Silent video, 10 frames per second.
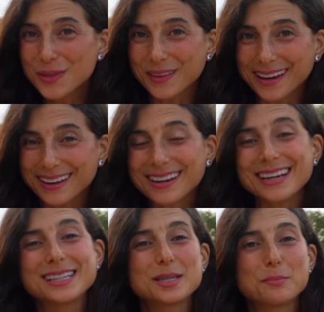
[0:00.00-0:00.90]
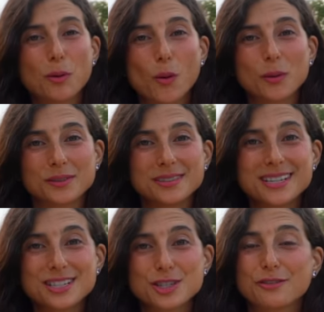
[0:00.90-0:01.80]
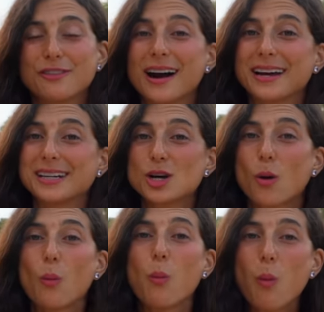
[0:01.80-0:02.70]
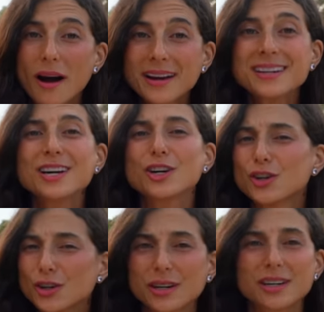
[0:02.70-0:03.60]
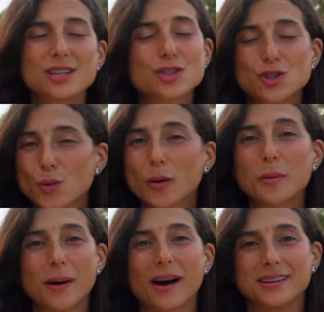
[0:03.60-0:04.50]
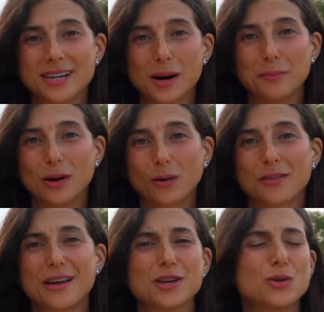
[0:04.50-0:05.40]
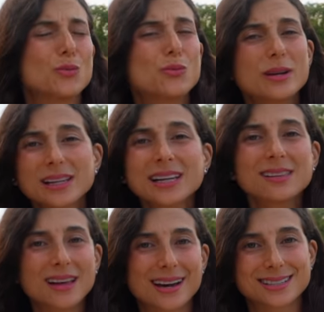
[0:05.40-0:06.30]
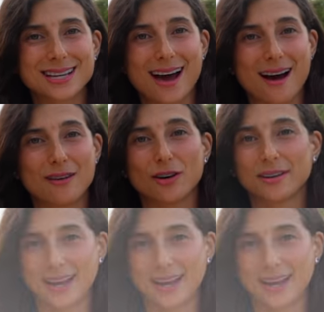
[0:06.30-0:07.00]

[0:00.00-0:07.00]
think it's important to find one good store-bought nut milk that you really like to have on